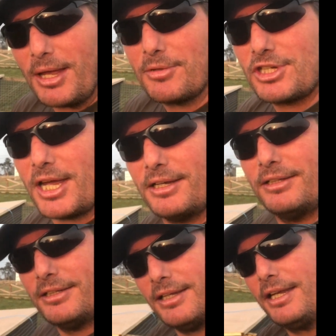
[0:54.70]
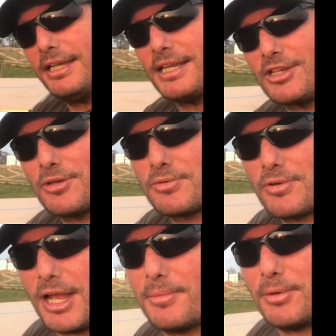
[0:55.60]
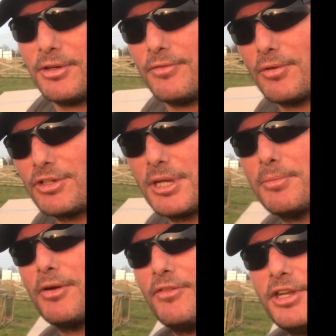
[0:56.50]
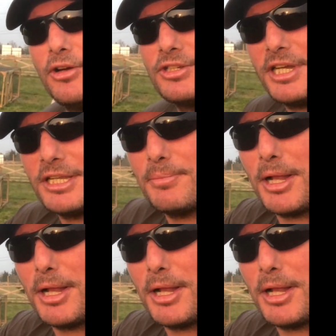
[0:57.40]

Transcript: to the channel, hit that subscribe button. If you want to see more videos, hit the bell